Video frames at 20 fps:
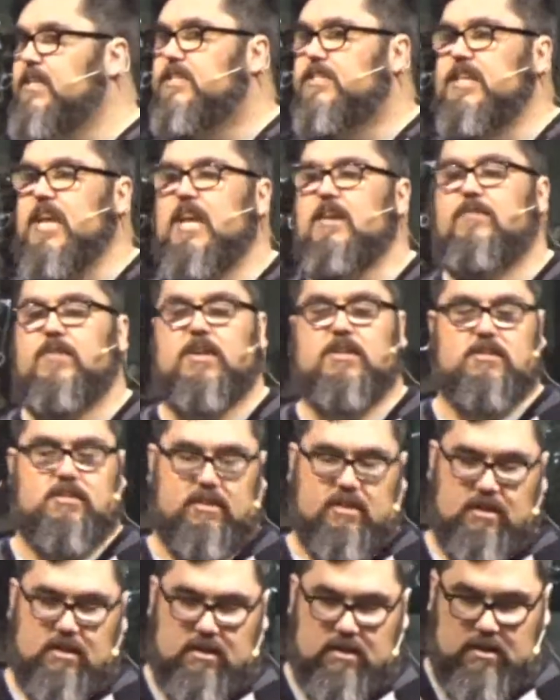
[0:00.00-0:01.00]

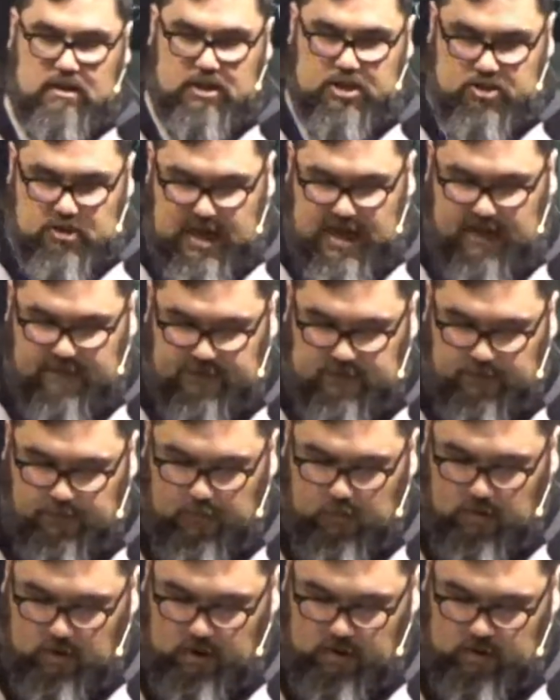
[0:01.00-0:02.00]
savings, you have to
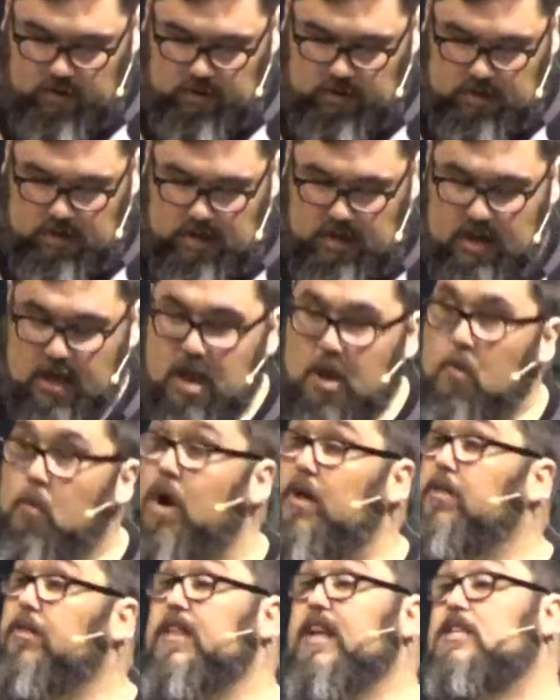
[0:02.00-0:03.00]
borrow.
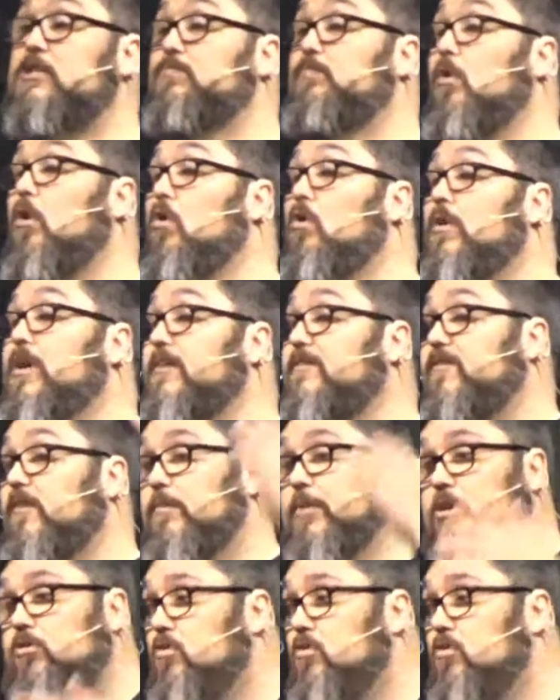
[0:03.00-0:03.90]
Whether that's borrowing from a